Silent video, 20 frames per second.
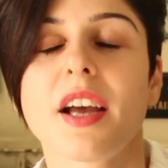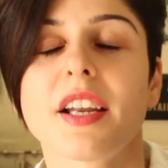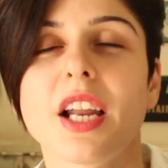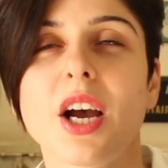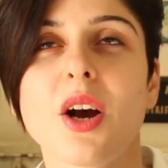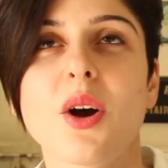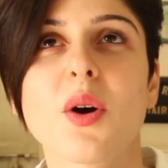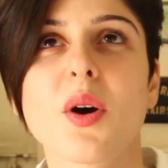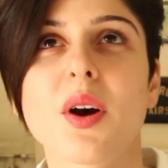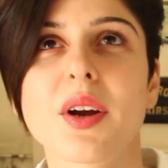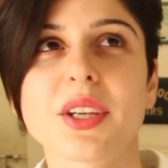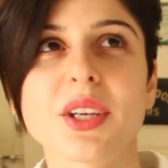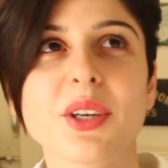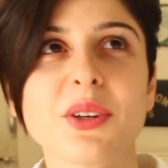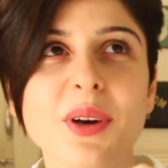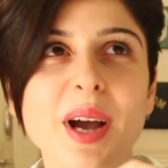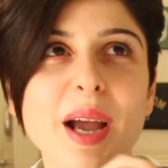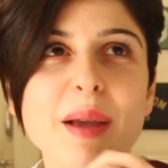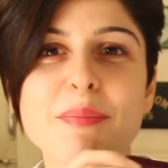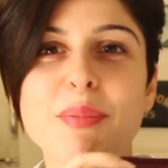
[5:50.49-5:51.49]
Now, you
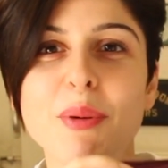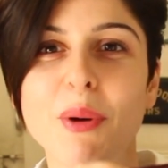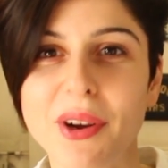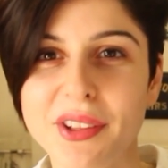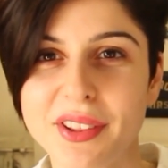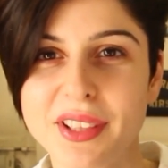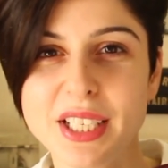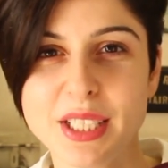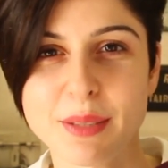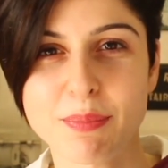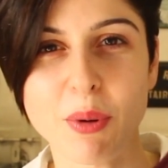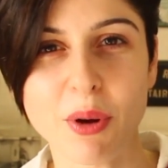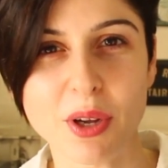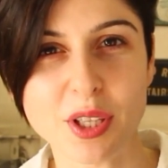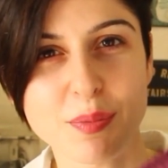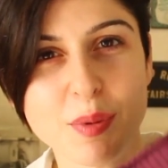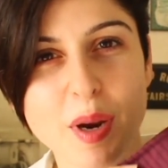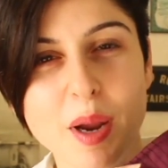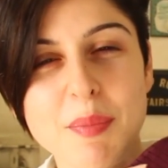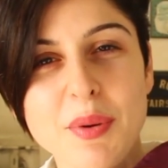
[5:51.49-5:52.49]
know, I bought this
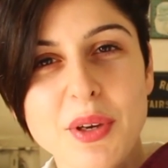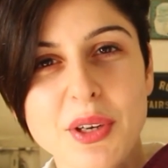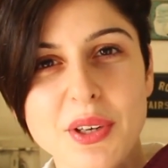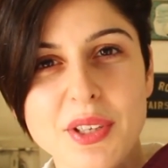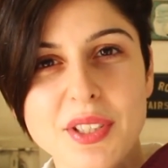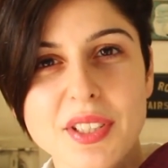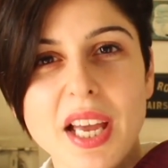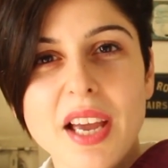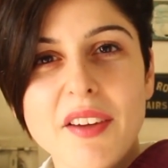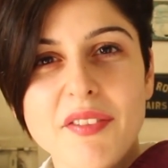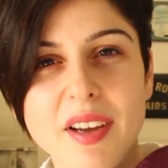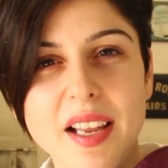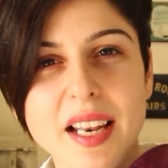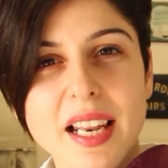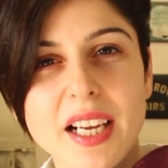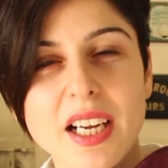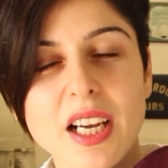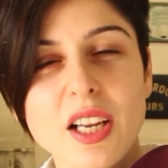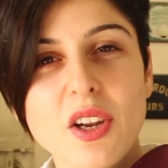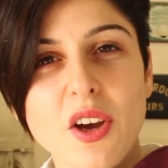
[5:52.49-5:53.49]
sports bra because I felt
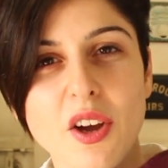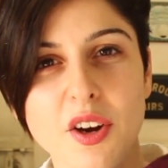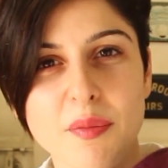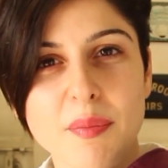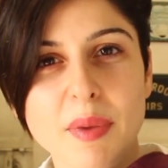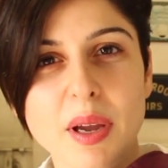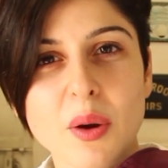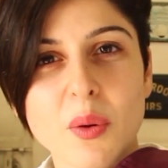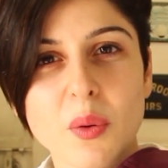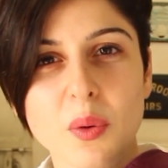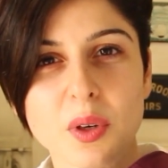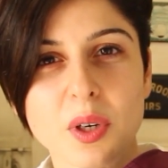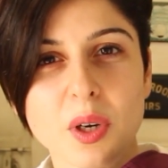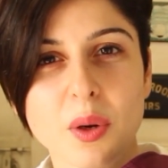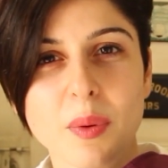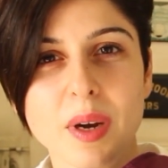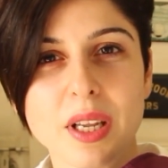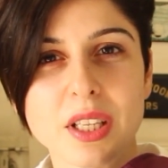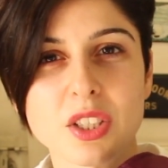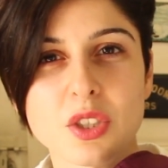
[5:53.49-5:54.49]
like a lot of my
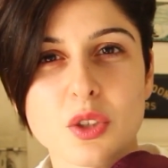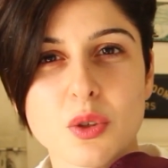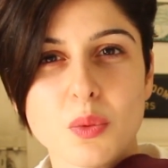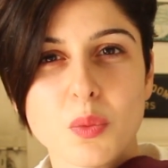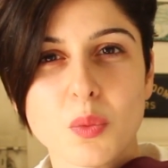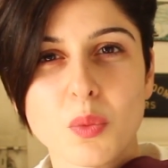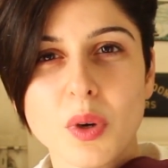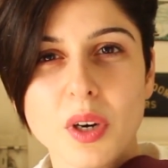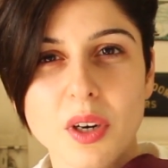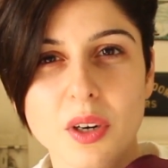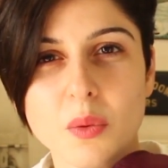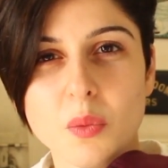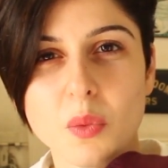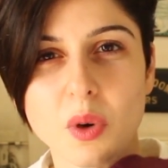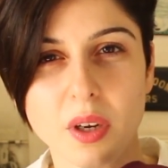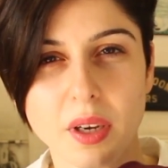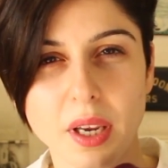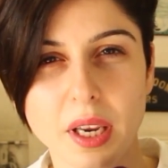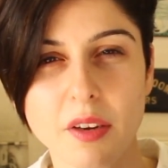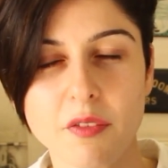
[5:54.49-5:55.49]
older ones weren't
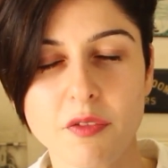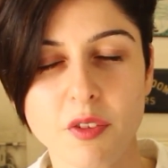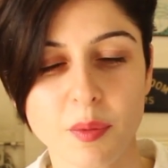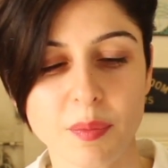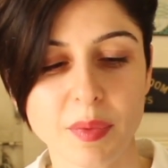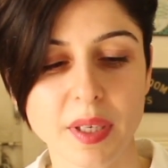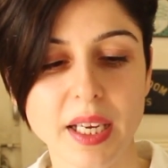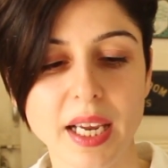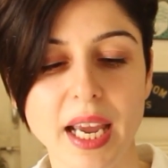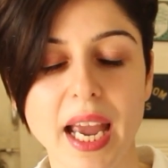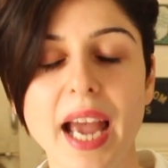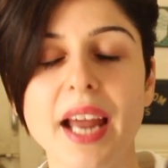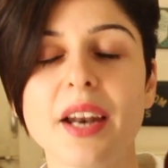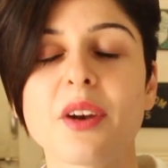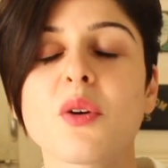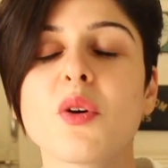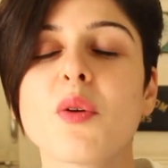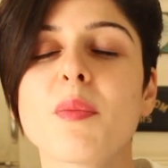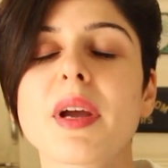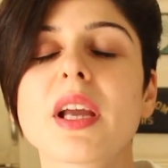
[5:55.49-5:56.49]
working for me.
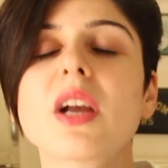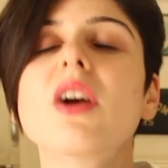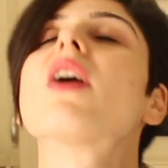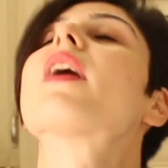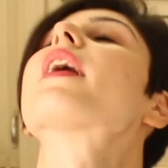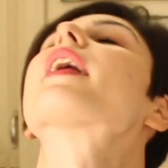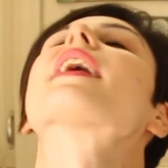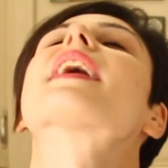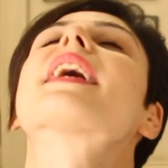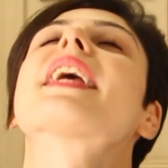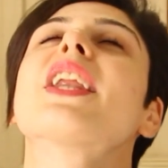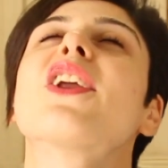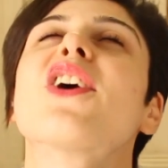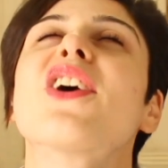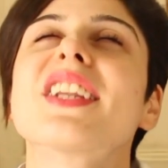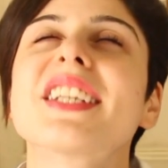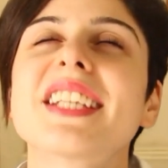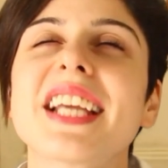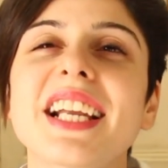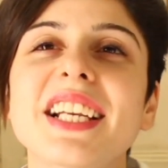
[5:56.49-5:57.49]
And oh my god, I
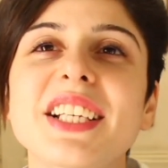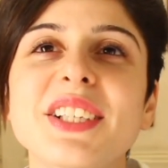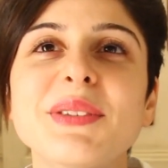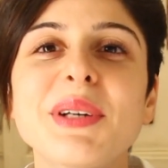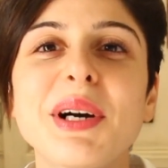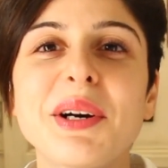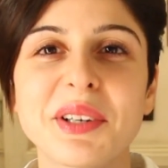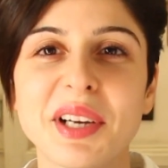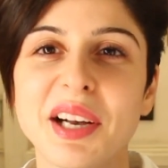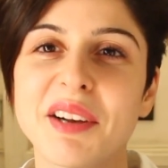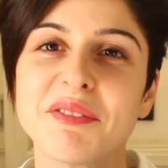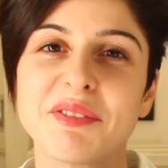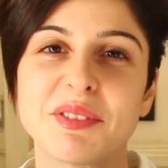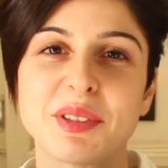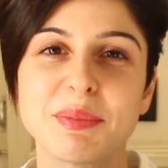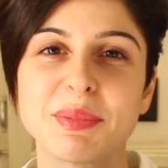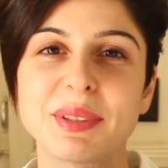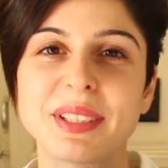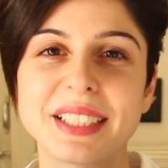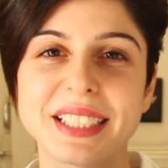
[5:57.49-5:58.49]
cannot tell you how
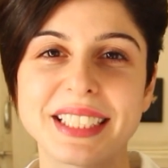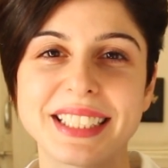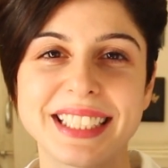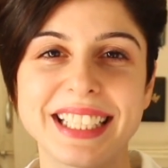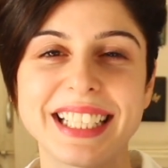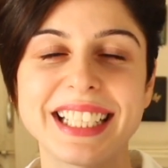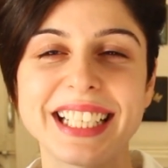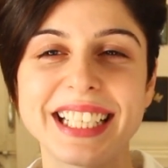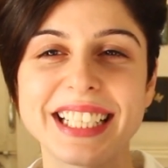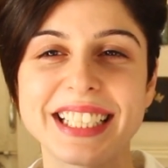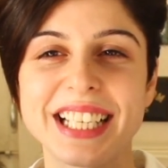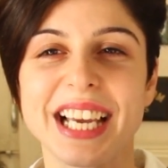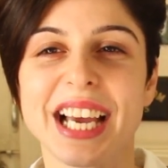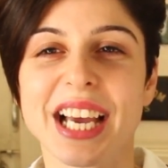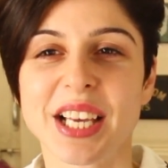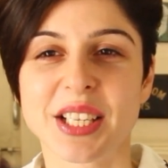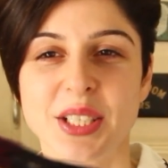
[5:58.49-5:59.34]
comfortable this thing is.